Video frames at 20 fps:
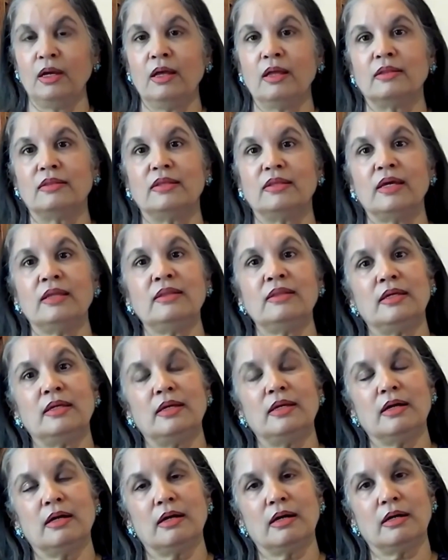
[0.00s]
Then
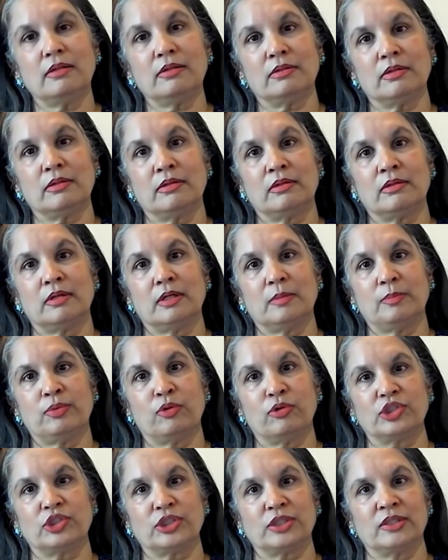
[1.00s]
the other
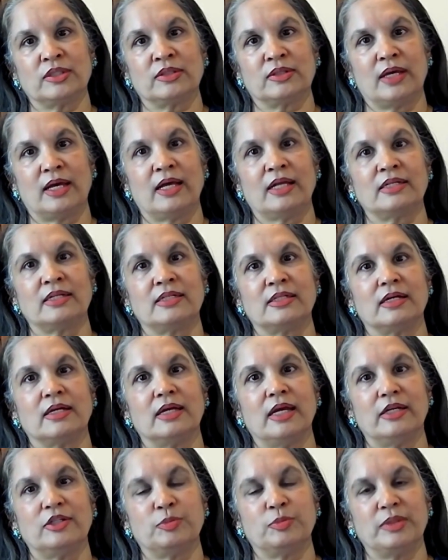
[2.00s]
portion that
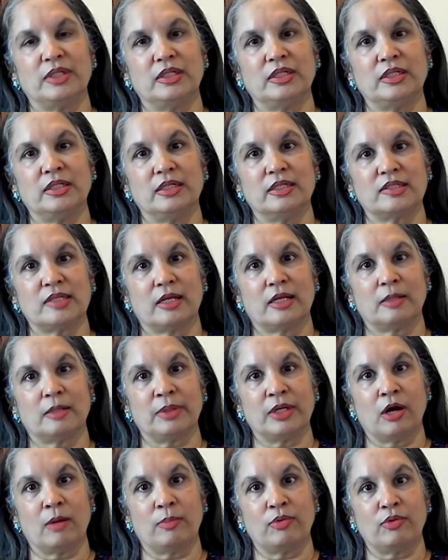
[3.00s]
HPE is
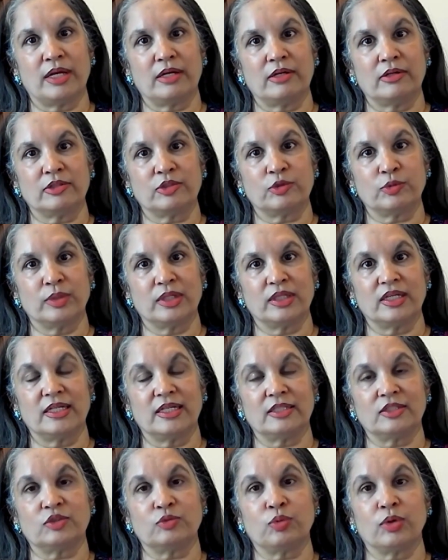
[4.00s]
helping operators with
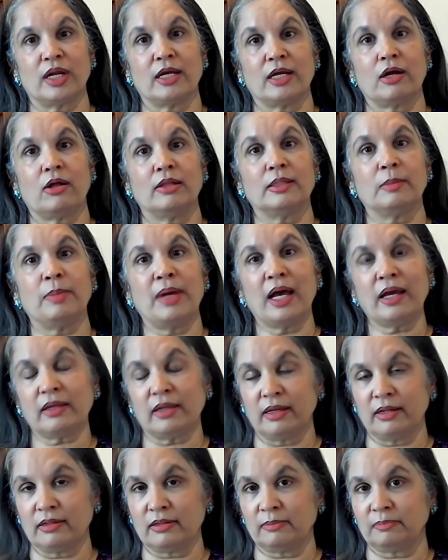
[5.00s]
is what I call the
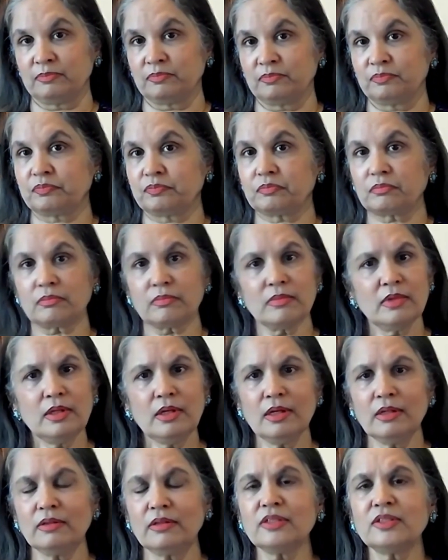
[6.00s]
backend.
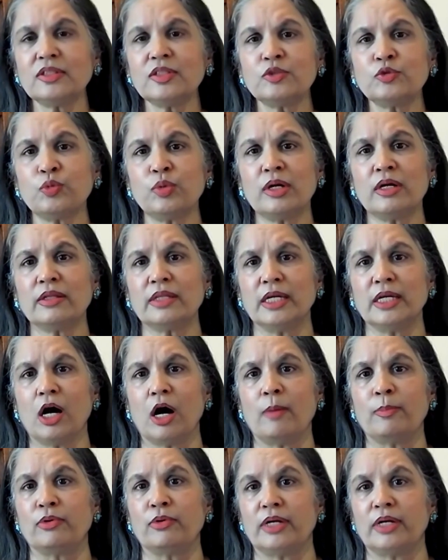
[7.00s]
This is where the
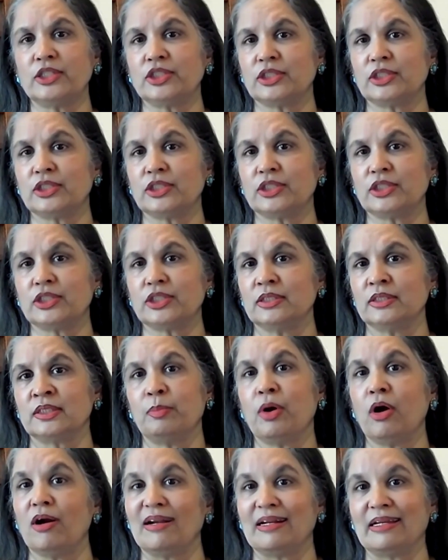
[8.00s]
operations
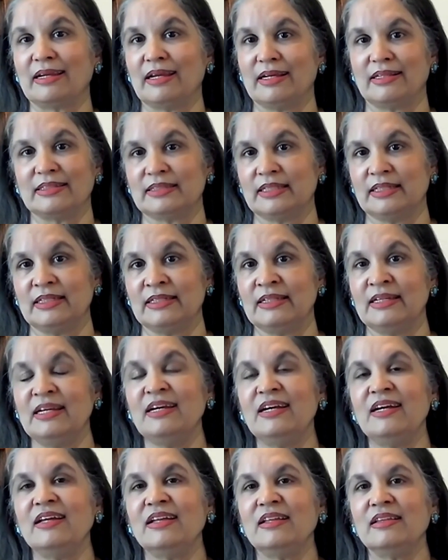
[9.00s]
part kicks in.
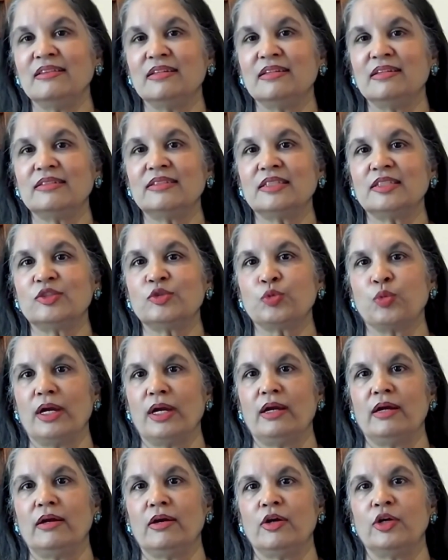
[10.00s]
This is
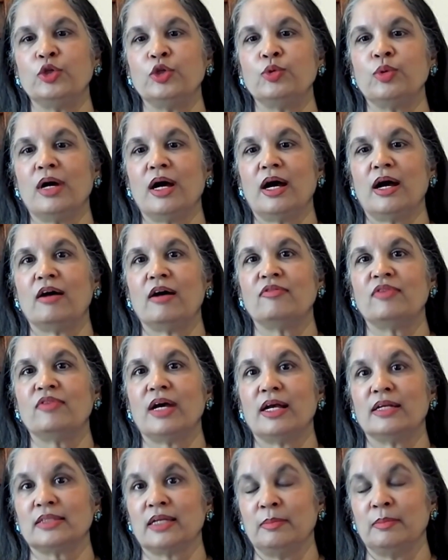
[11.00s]
where you have,
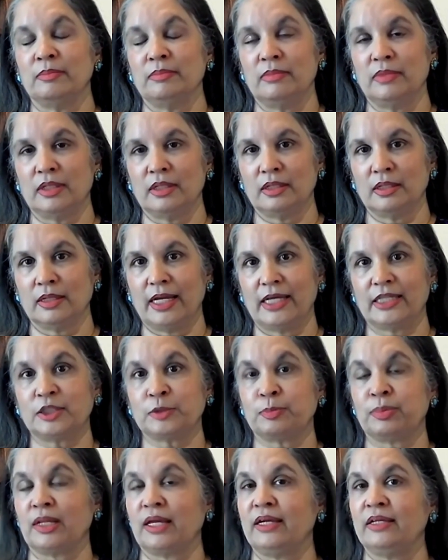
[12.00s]
as I
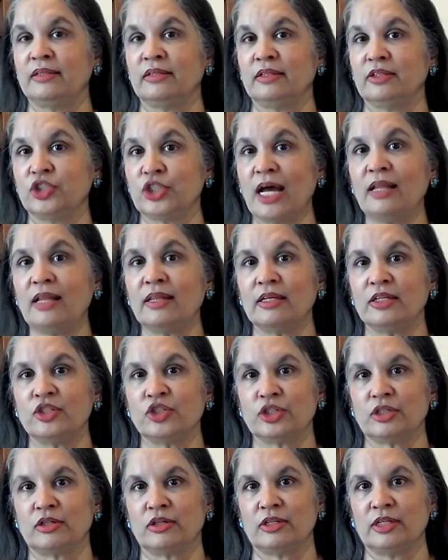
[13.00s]
explained the
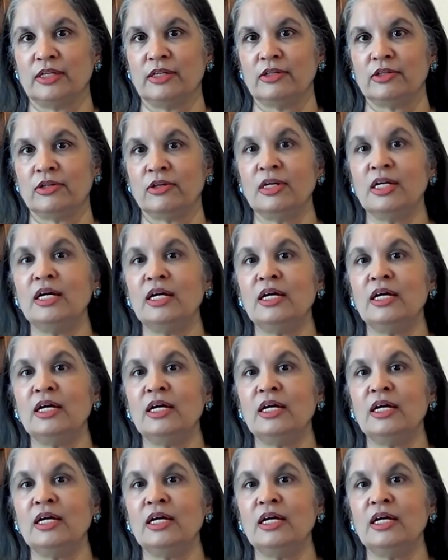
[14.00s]
challenge earlier,